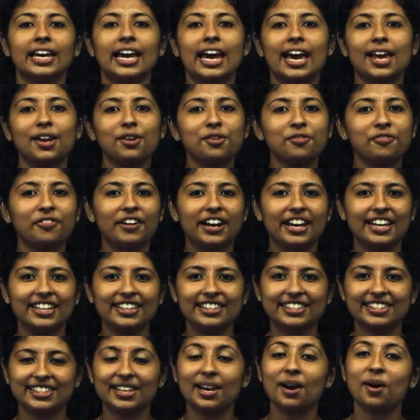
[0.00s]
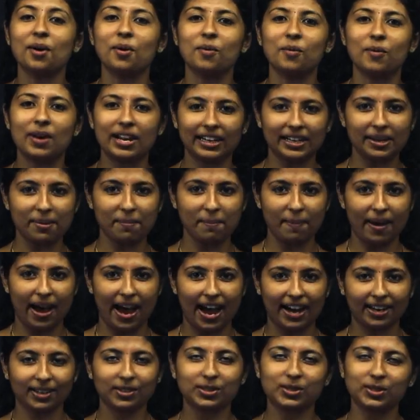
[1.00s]
Hello friends, welcome
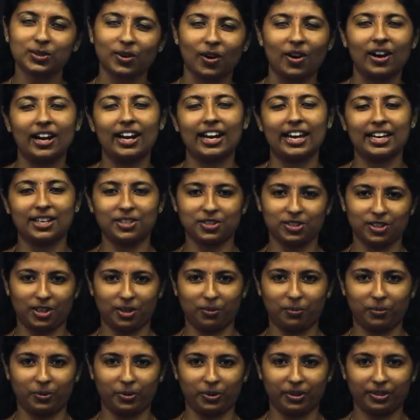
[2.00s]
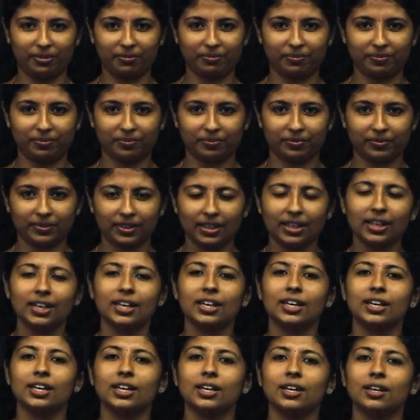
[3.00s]
back to Online Chalkboard.
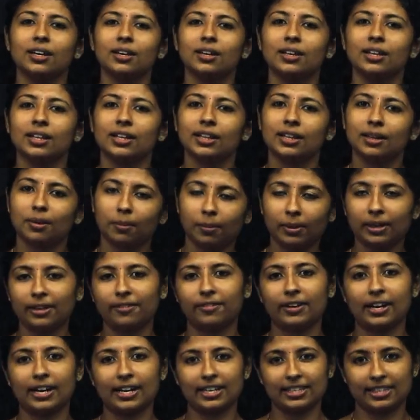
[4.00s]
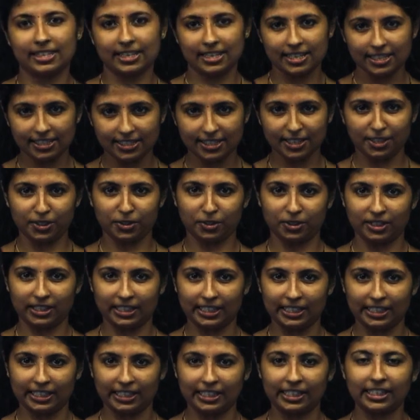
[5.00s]
We will discuss
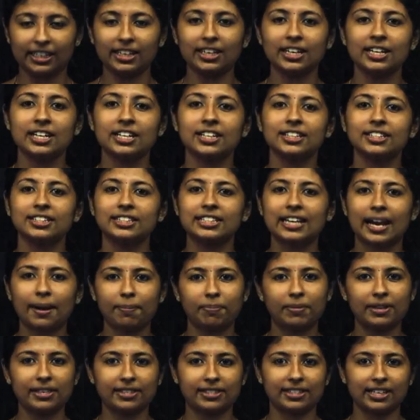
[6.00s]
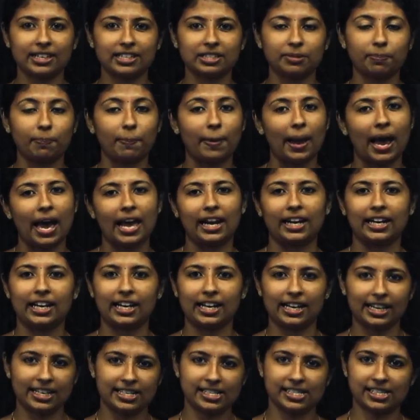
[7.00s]
Chapter 6 Parallel
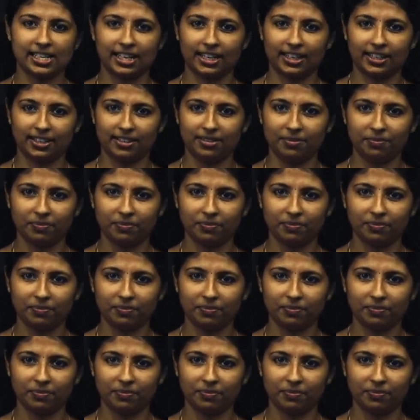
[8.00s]
Lines. We have